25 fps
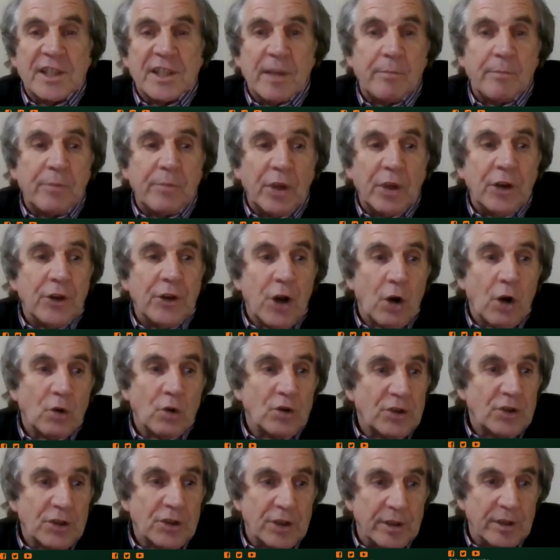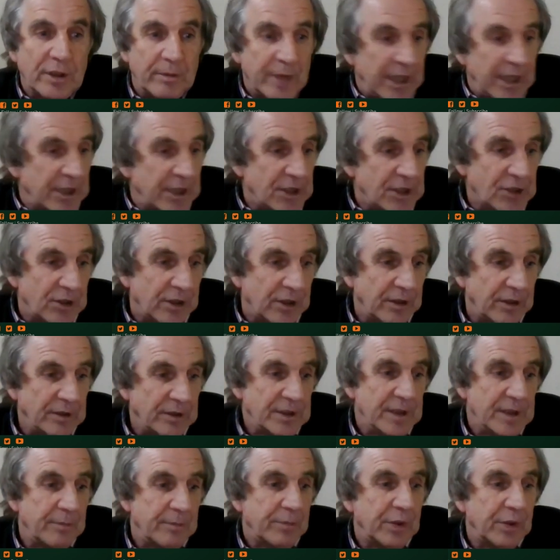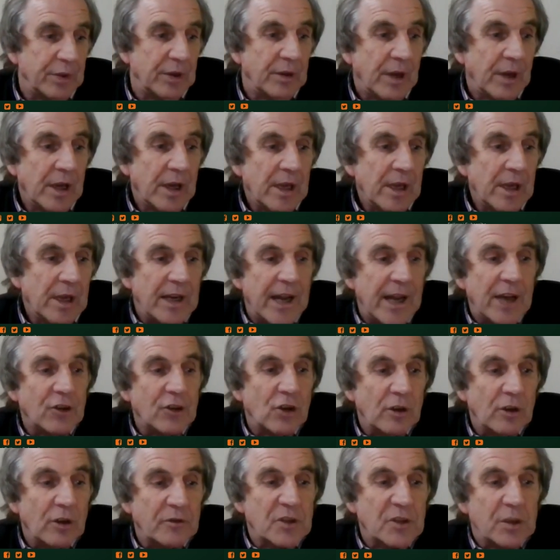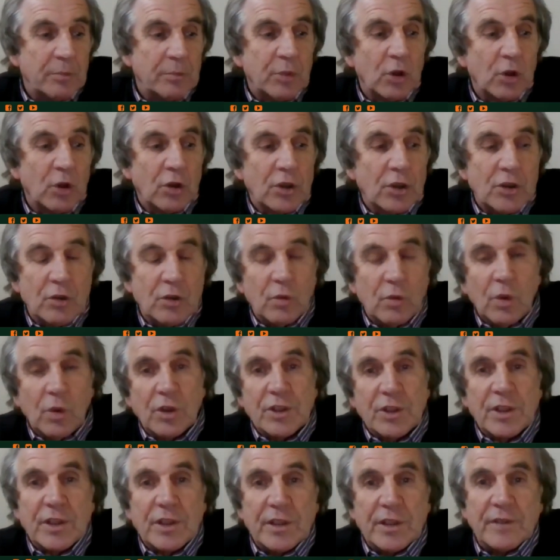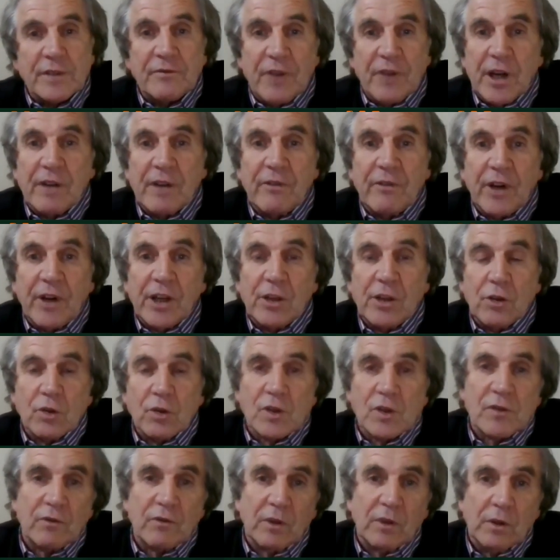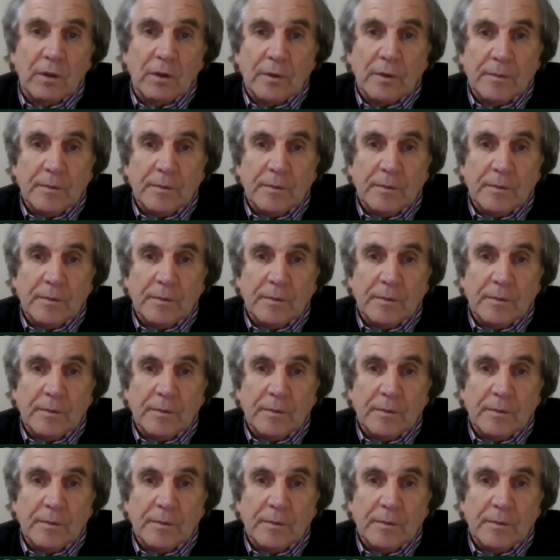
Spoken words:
a simple note to the minister, a simple letter of support to us is very, very useful.